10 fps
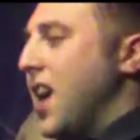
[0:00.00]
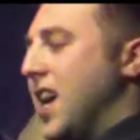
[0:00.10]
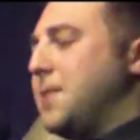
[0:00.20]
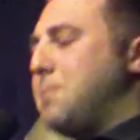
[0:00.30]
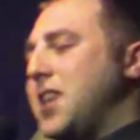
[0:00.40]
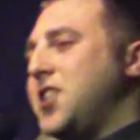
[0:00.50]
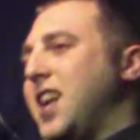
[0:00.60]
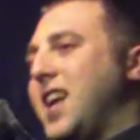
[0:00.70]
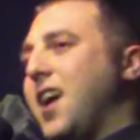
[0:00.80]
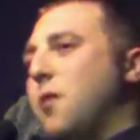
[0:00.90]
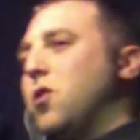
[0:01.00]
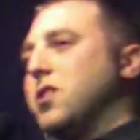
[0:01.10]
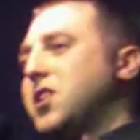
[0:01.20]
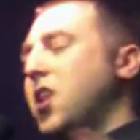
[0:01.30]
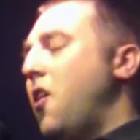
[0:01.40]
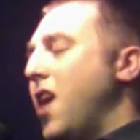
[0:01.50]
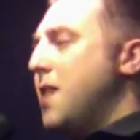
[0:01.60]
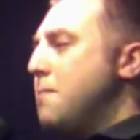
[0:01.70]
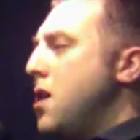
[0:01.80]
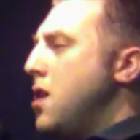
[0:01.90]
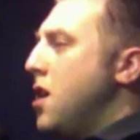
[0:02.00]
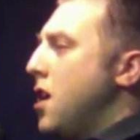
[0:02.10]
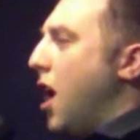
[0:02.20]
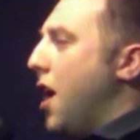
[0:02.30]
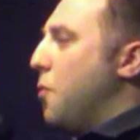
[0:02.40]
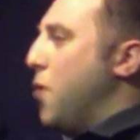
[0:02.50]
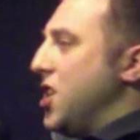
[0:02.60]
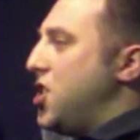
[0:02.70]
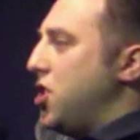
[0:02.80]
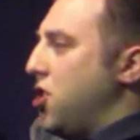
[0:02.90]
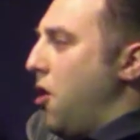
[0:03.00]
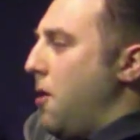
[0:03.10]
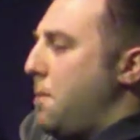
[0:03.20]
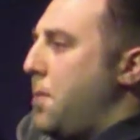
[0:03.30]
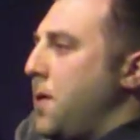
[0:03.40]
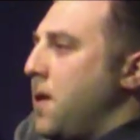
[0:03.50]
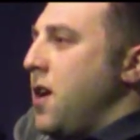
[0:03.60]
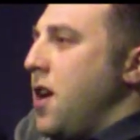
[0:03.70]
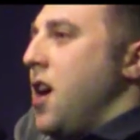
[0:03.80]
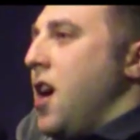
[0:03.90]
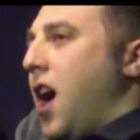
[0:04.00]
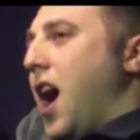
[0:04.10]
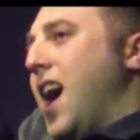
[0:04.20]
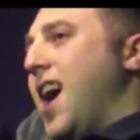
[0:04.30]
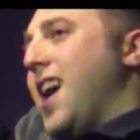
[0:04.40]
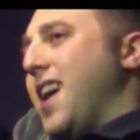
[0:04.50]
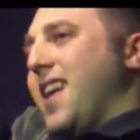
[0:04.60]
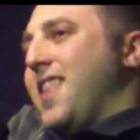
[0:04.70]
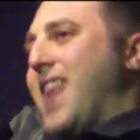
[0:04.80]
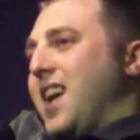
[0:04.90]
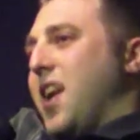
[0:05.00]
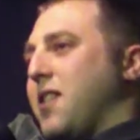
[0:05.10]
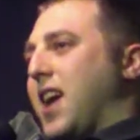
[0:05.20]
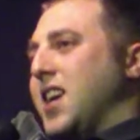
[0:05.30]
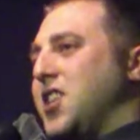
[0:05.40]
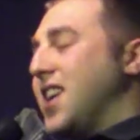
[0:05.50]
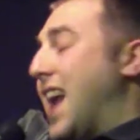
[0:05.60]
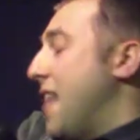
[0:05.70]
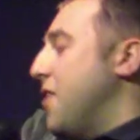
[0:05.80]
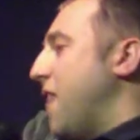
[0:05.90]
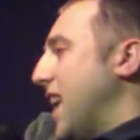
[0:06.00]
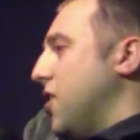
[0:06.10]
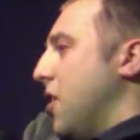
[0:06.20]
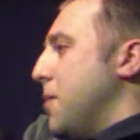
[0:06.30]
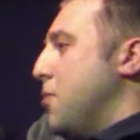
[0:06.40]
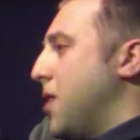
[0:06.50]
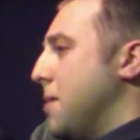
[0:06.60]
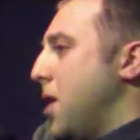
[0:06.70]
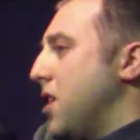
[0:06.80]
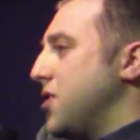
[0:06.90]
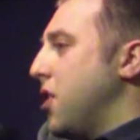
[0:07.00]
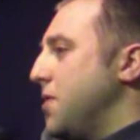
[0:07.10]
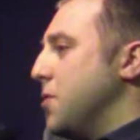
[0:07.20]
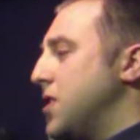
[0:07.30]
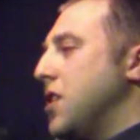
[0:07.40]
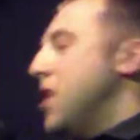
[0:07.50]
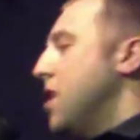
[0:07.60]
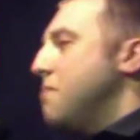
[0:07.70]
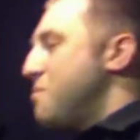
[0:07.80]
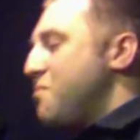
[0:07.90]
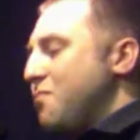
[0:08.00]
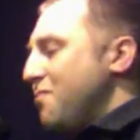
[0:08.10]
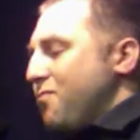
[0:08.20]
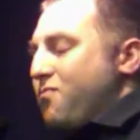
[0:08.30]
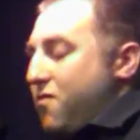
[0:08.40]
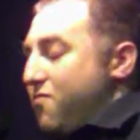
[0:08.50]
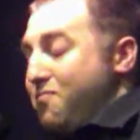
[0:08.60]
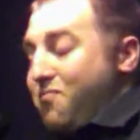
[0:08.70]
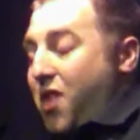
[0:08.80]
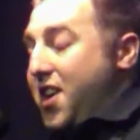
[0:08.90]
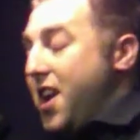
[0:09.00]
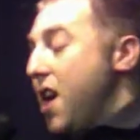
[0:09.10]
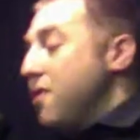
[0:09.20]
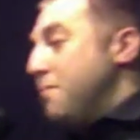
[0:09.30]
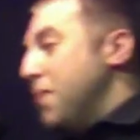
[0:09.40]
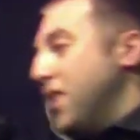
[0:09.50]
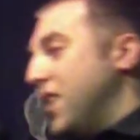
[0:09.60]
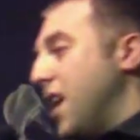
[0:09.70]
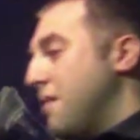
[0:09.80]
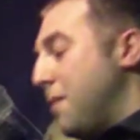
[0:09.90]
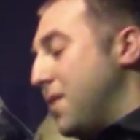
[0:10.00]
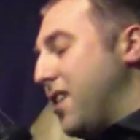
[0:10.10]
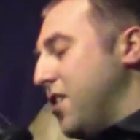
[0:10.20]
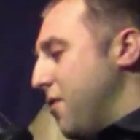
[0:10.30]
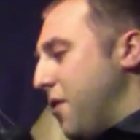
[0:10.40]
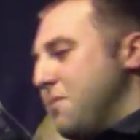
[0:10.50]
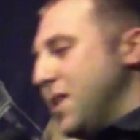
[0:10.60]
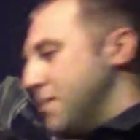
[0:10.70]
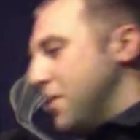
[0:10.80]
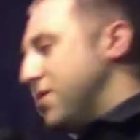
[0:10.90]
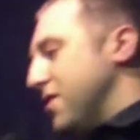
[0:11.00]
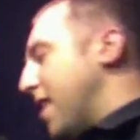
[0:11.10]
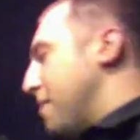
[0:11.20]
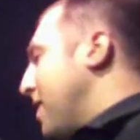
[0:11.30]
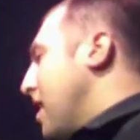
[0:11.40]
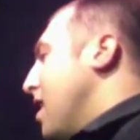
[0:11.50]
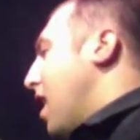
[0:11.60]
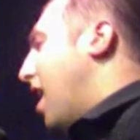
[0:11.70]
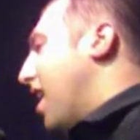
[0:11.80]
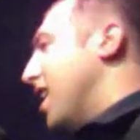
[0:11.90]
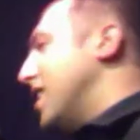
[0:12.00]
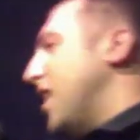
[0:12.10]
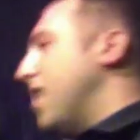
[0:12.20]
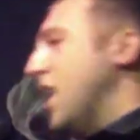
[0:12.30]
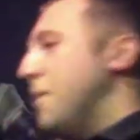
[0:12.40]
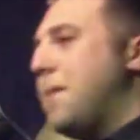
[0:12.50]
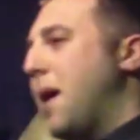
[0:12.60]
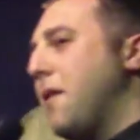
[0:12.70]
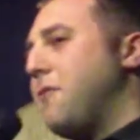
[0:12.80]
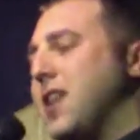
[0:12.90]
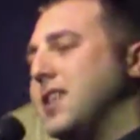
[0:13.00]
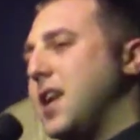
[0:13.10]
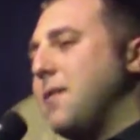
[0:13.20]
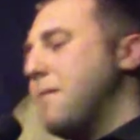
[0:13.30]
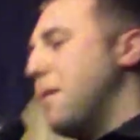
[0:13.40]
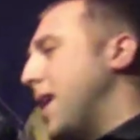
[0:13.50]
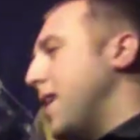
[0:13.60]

Especially at what time, at which shop, at that location, and the fact I'll be walking past afterwards. I don't know, but maybe they could have offered me some odds on that. I'm going to tell you a little bit about my friends anyway. My